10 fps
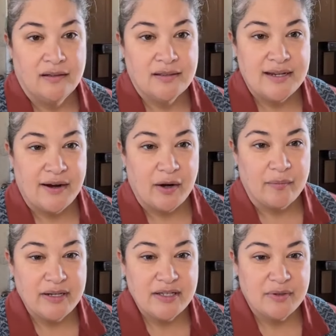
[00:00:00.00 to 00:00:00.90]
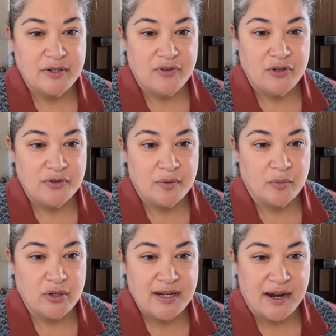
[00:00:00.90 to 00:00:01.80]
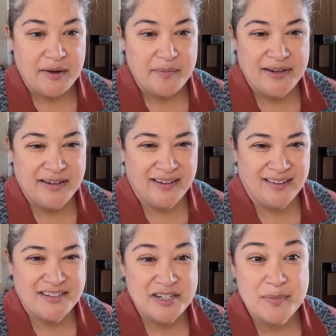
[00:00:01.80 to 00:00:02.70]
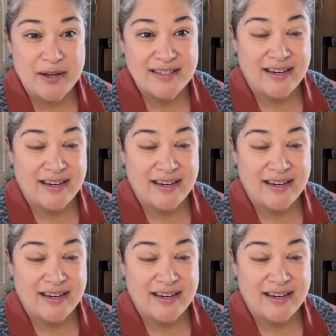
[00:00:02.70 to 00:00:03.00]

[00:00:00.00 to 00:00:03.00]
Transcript: So here, I'm going to switch views one more time just because